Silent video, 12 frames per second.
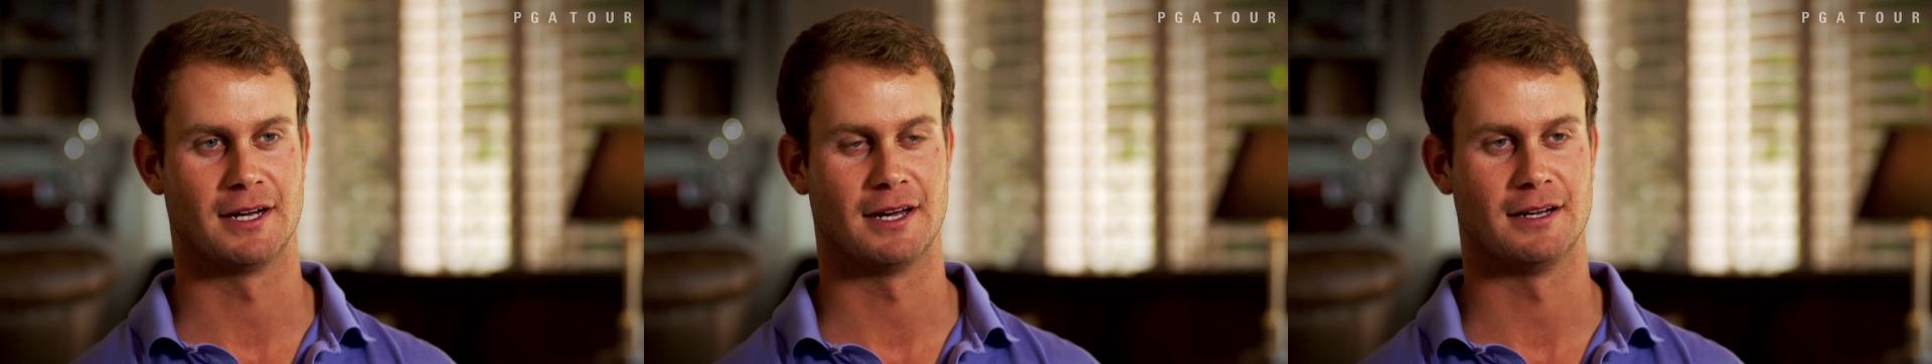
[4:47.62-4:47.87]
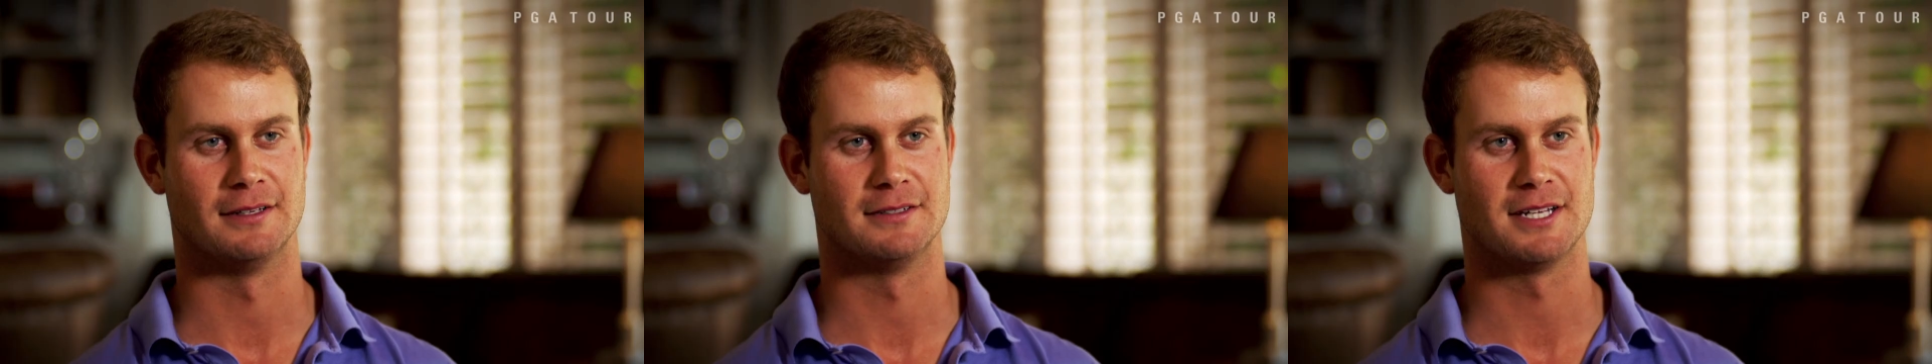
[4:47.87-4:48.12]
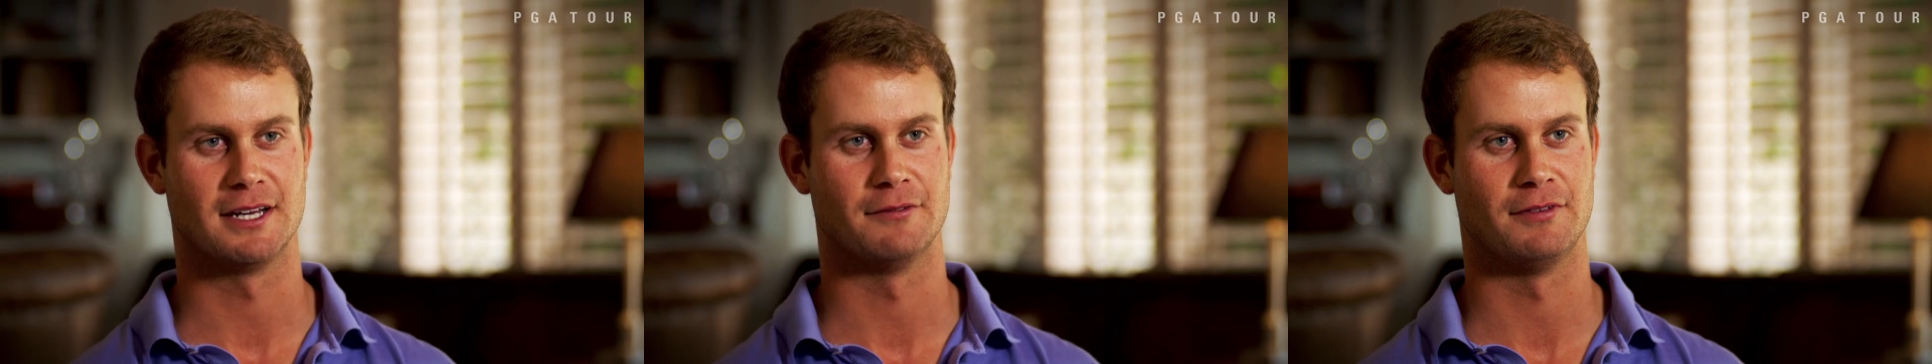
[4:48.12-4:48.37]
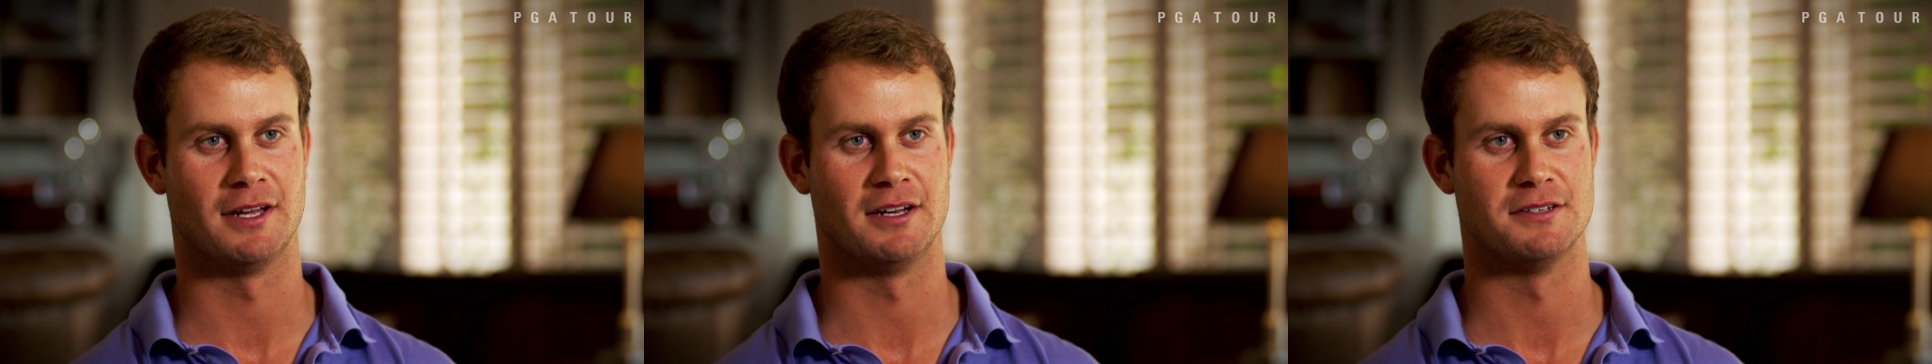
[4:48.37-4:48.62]
I got to take
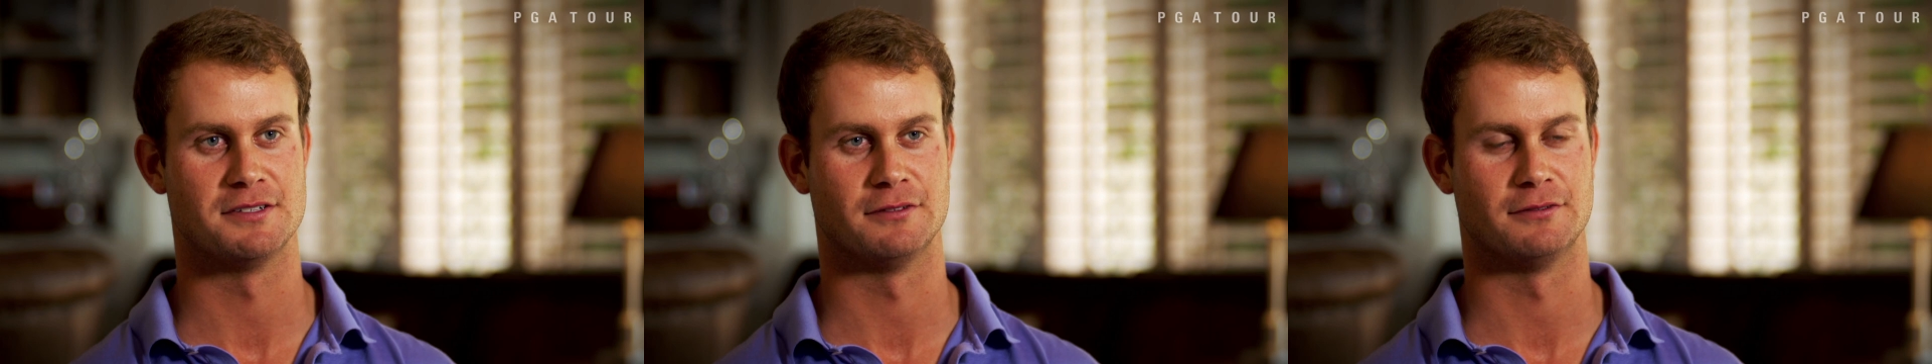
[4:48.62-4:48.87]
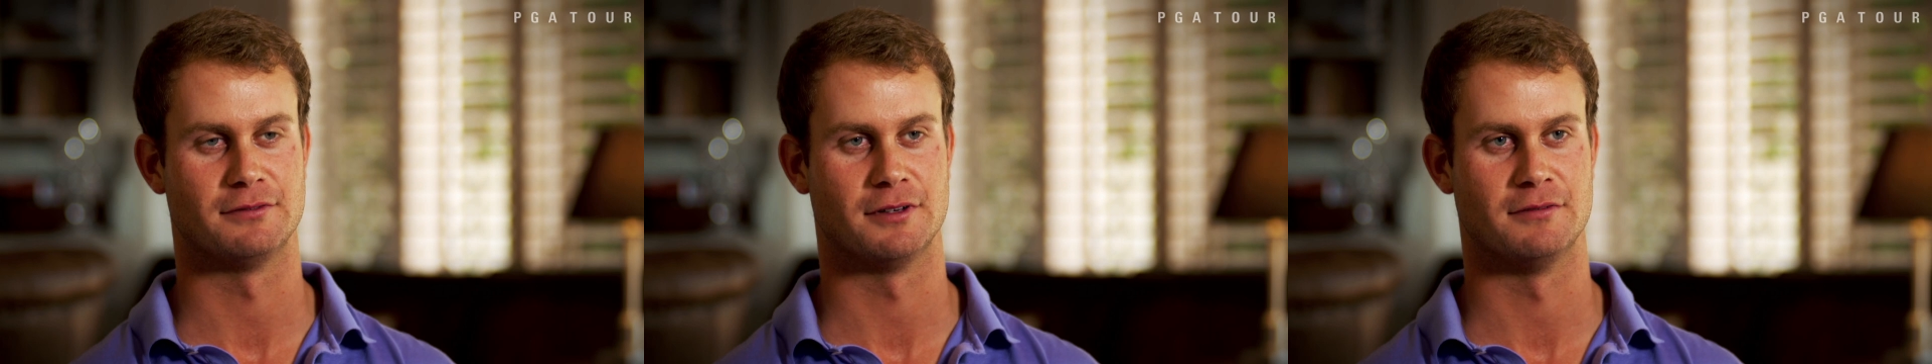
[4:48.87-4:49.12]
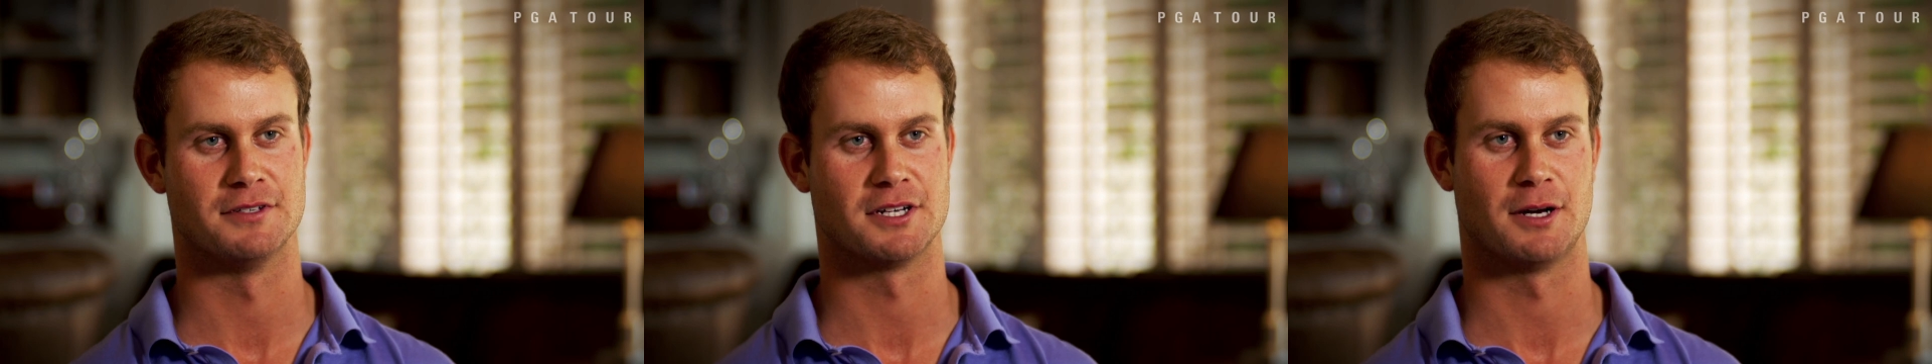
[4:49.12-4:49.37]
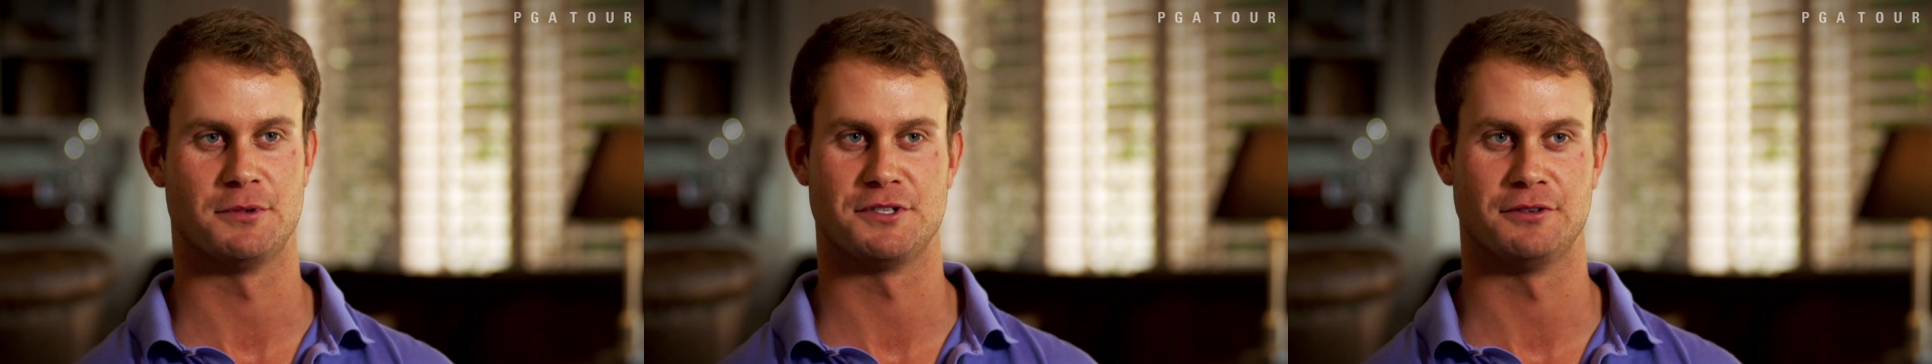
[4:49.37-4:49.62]
advantage of, of
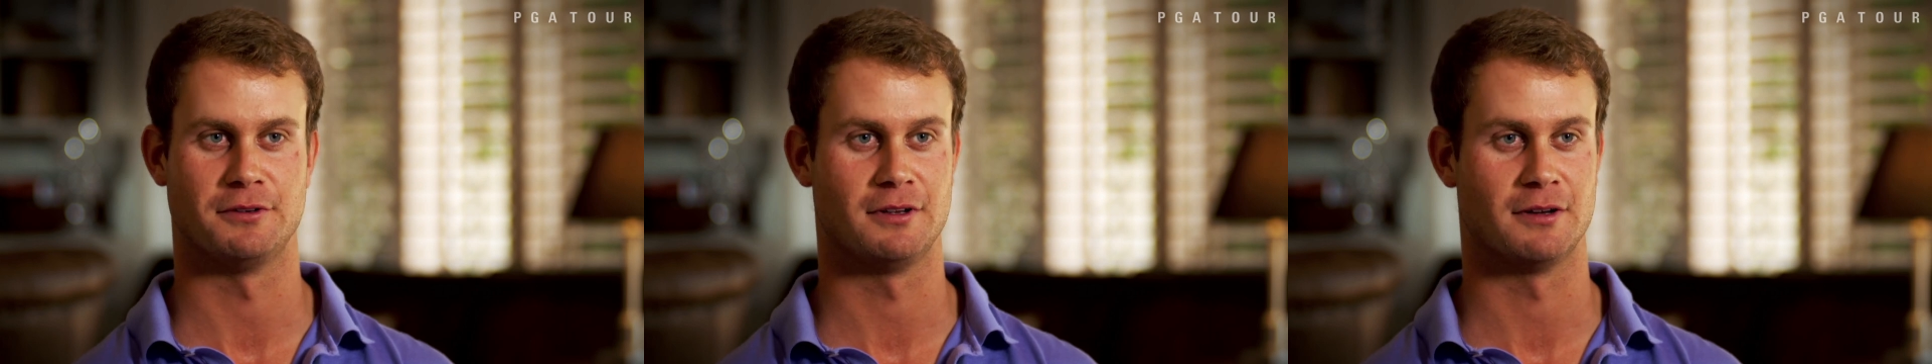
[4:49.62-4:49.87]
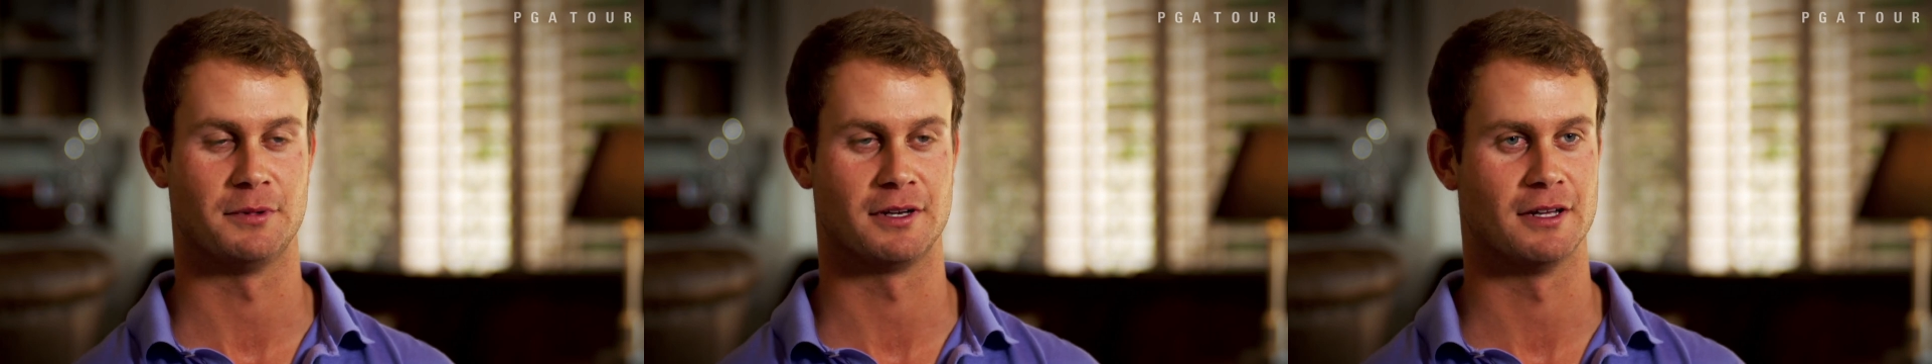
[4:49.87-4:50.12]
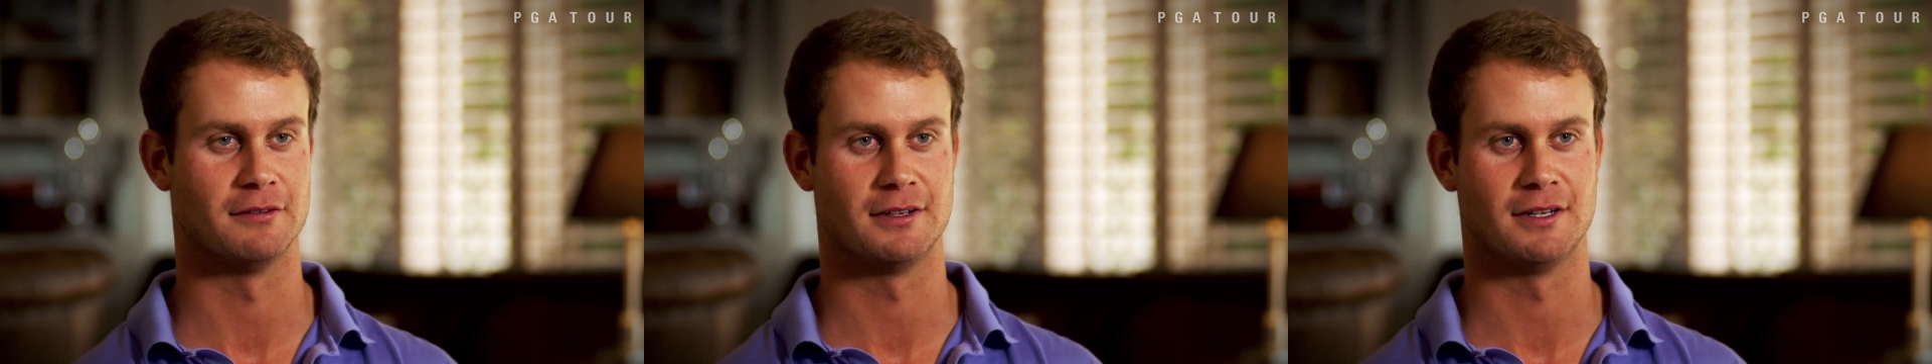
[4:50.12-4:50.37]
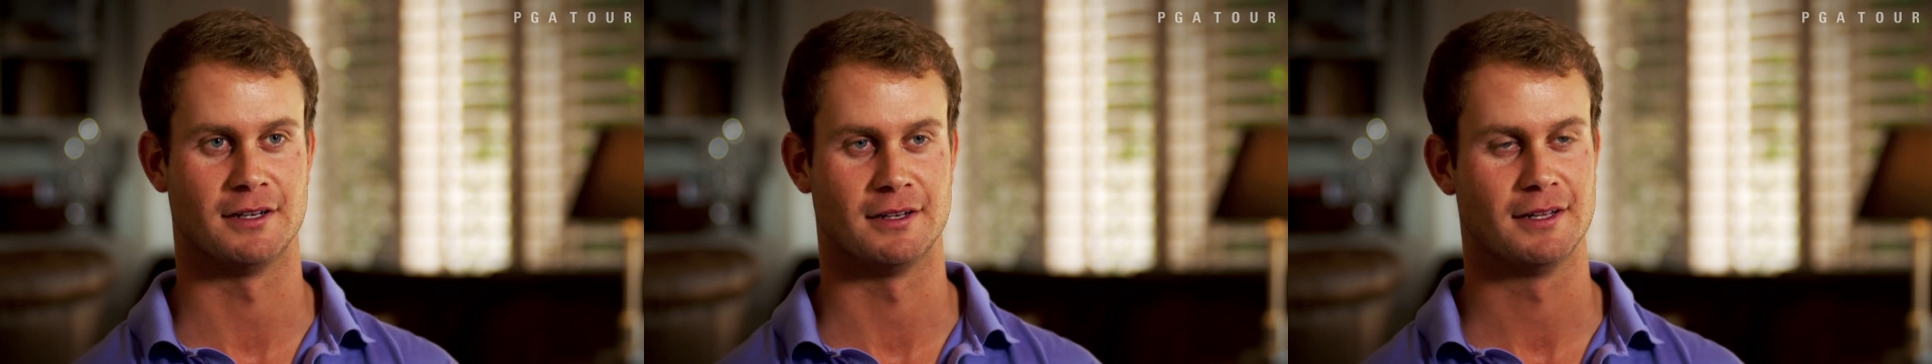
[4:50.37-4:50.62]
this opportunity I've been
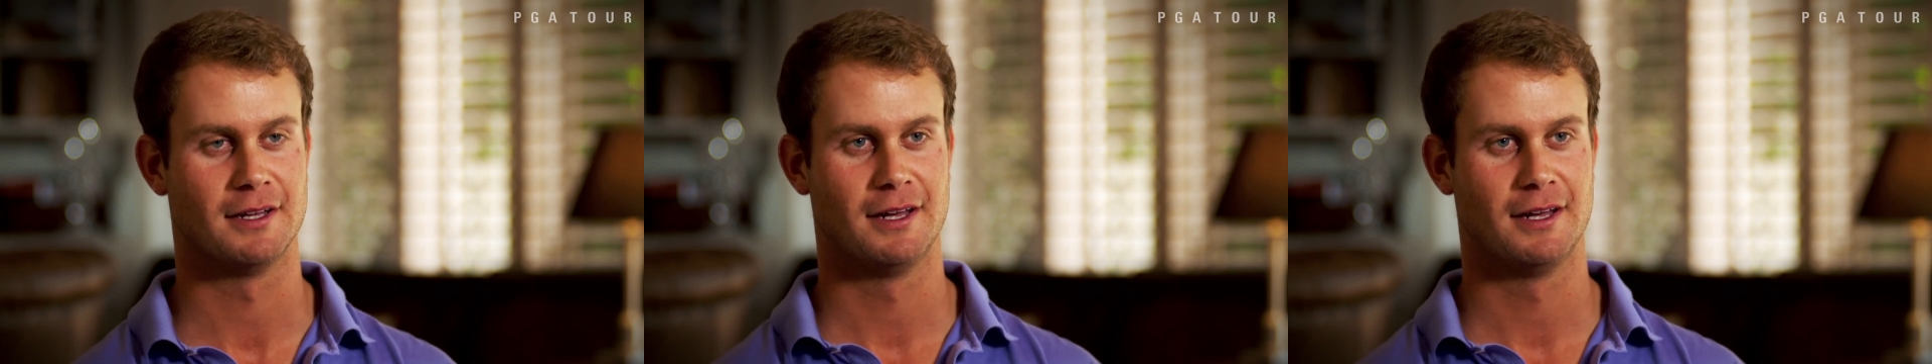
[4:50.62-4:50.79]
given and,